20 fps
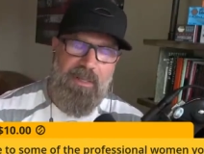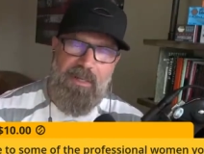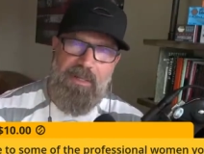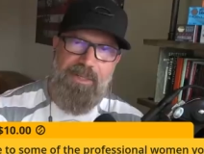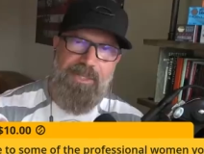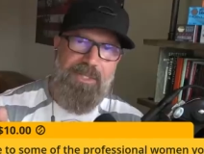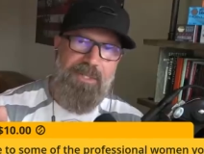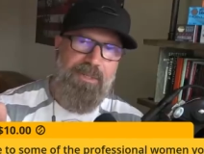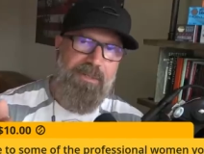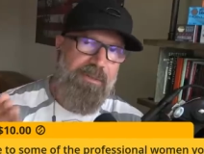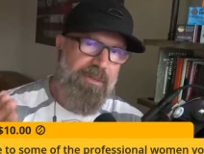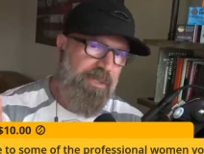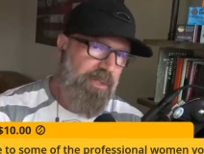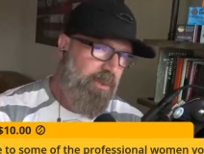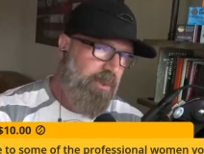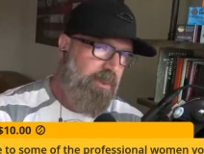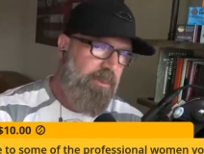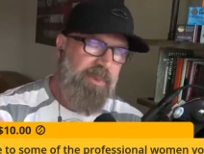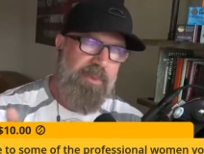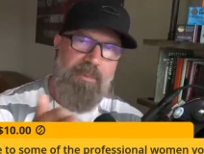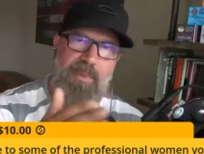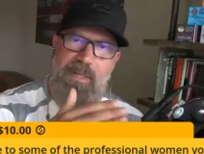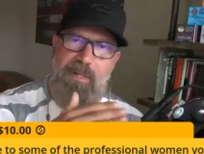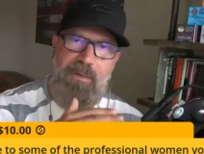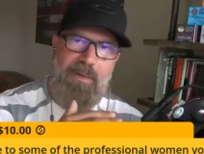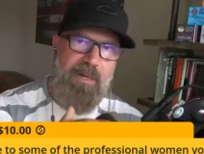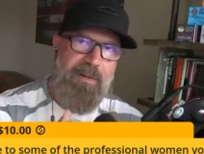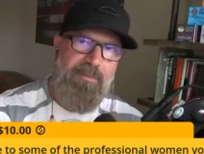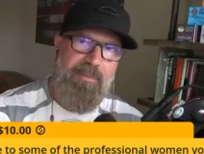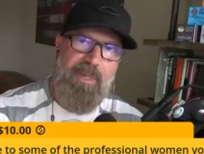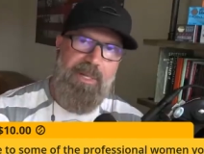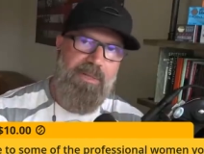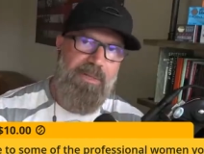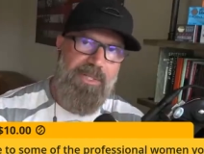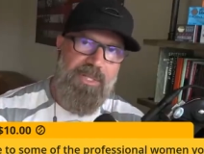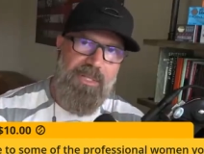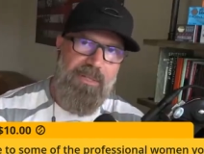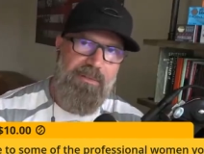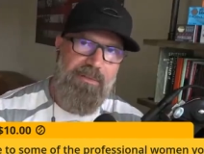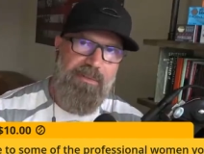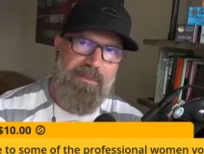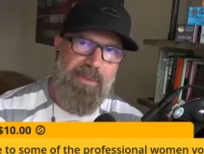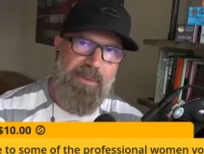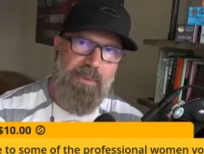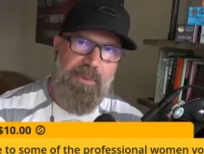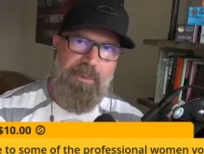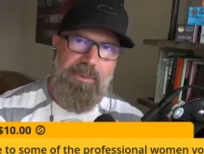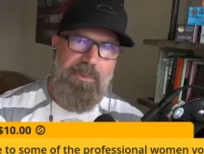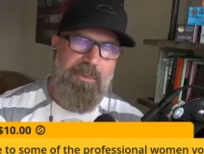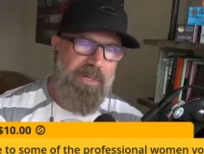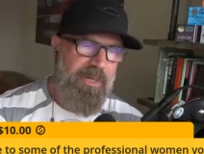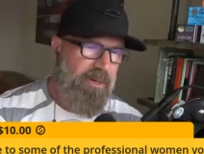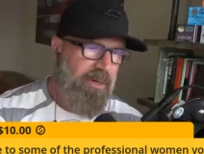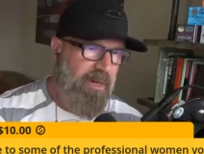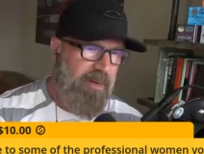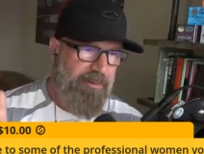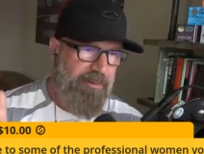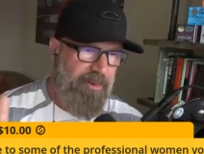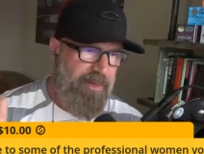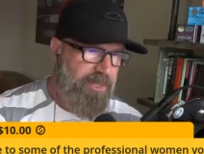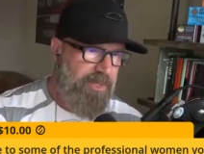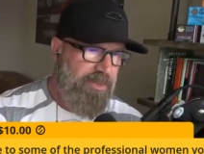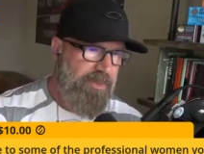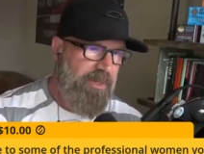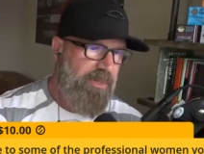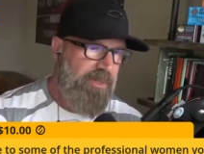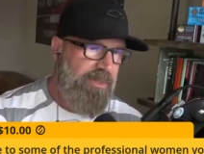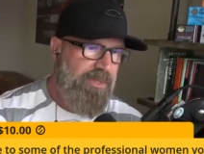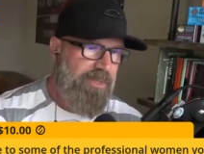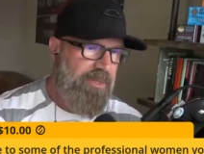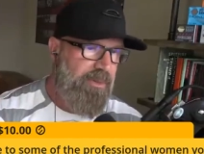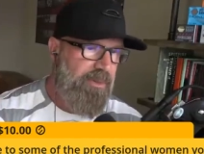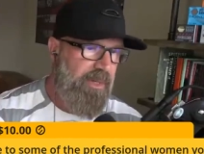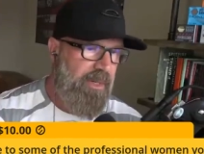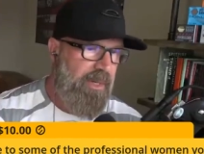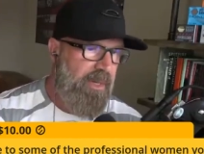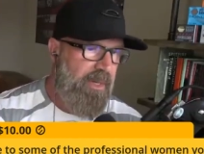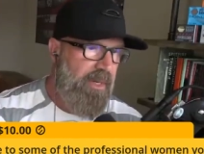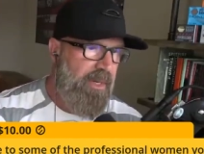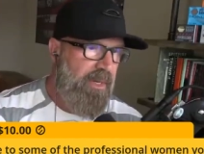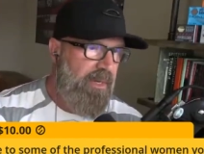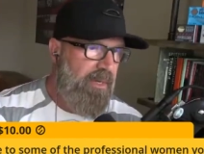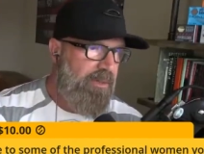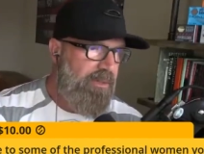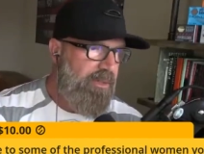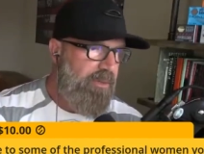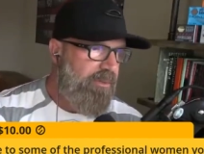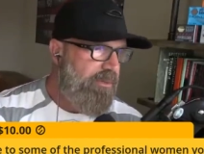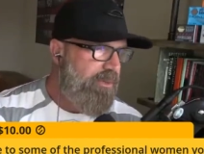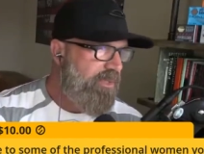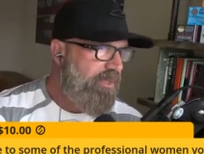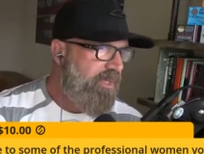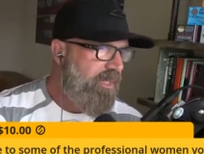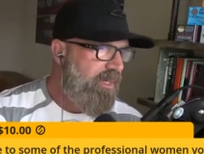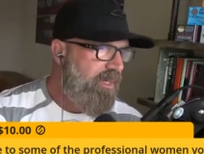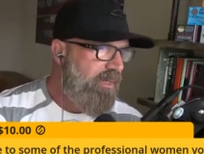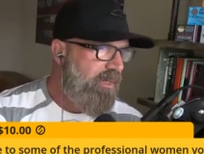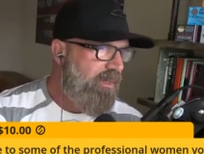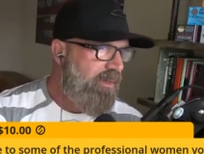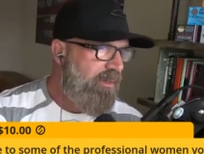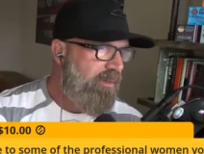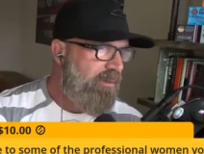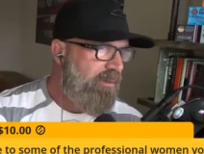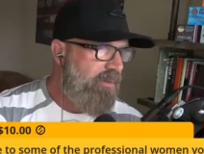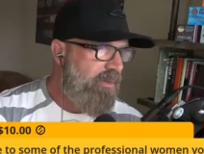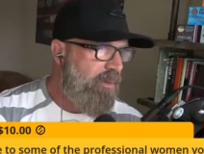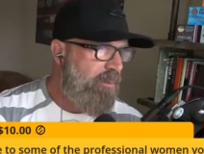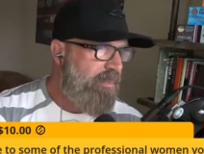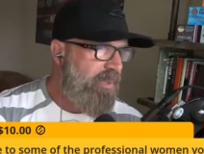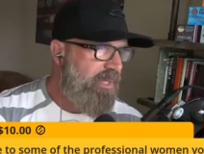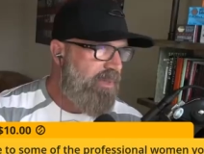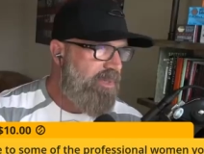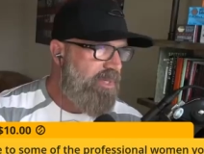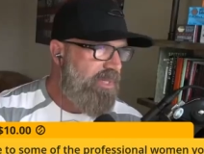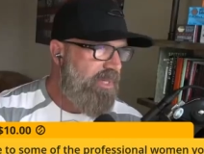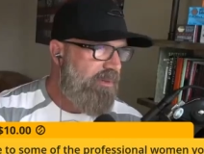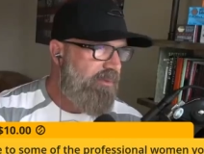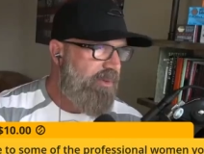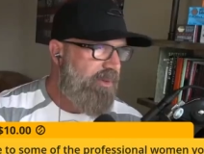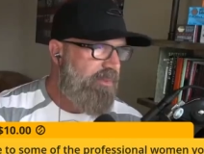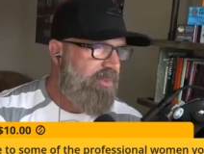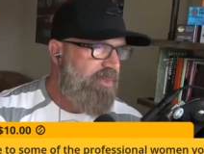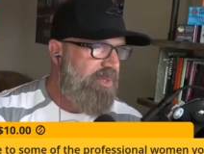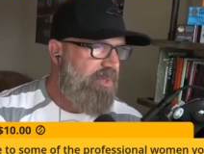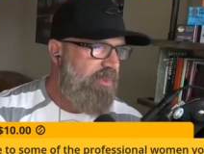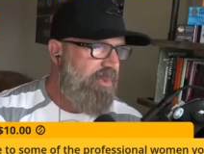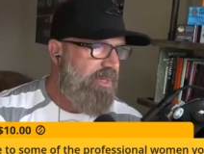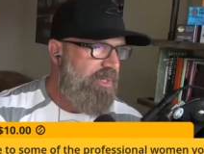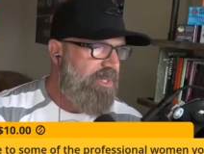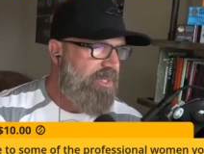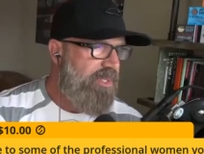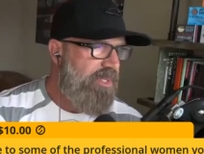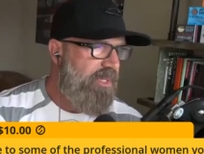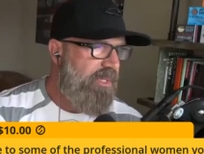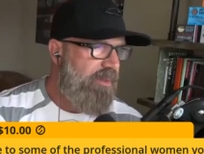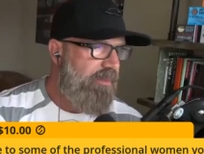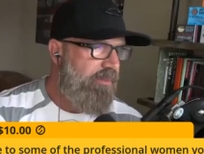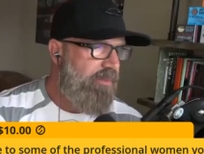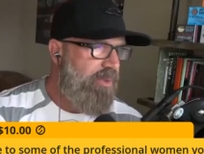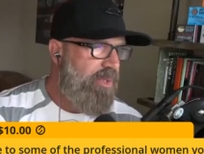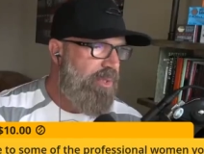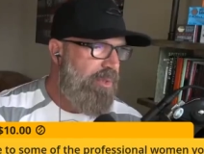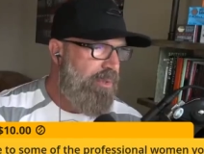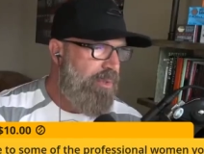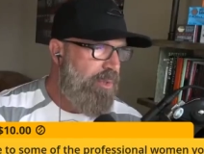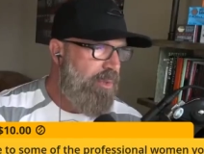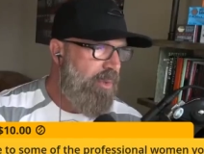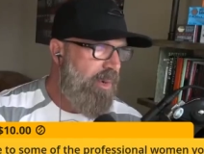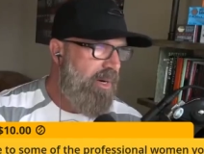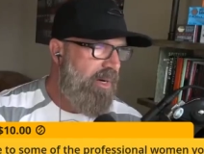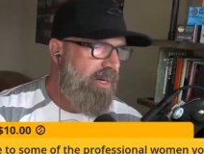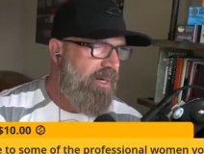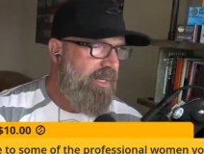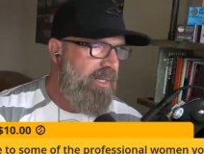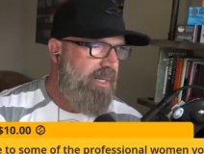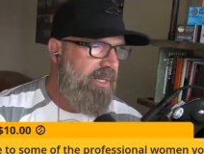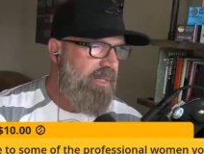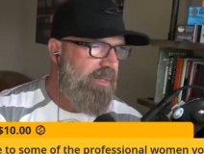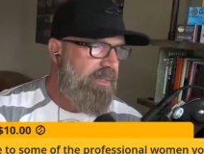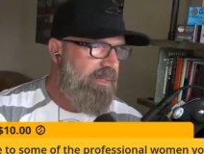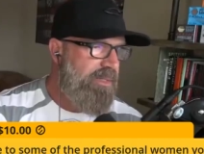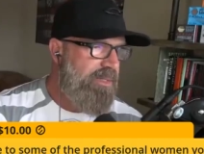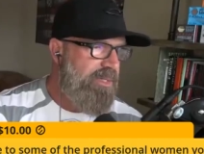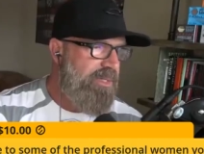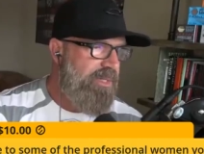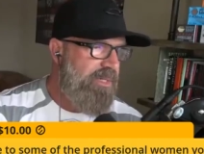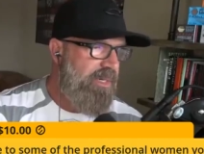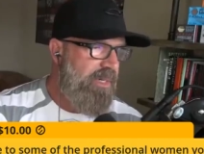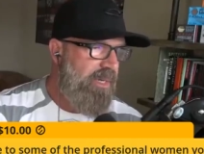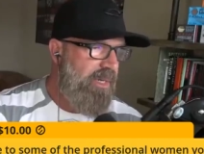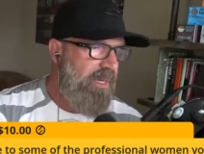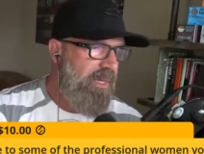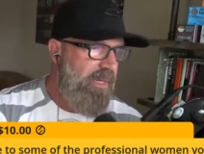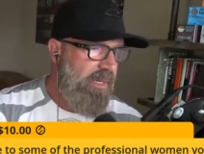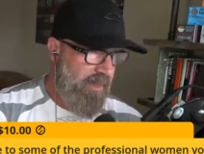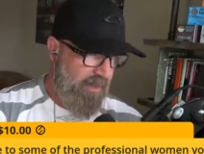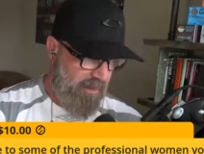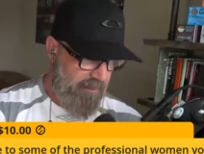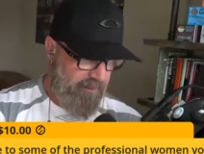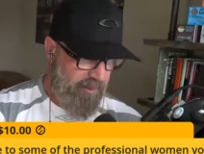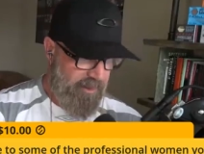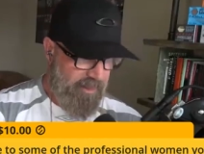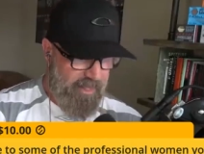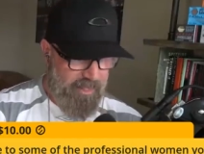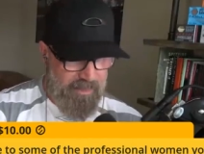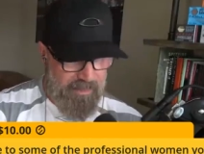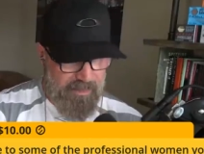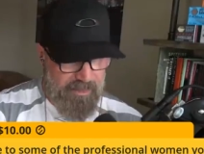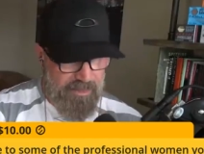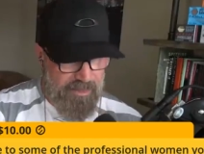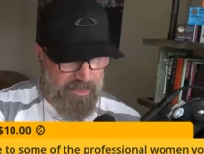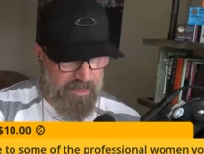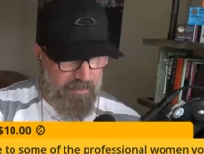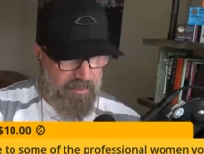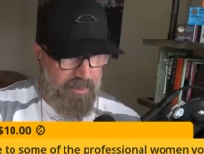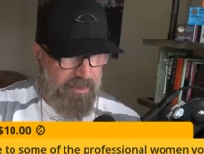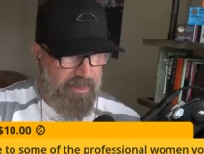Honestly, dude, you would have been better off by yourself. You would have been better off frustrated. So don't beat yourself up too much. You are going to get this. If you get into some of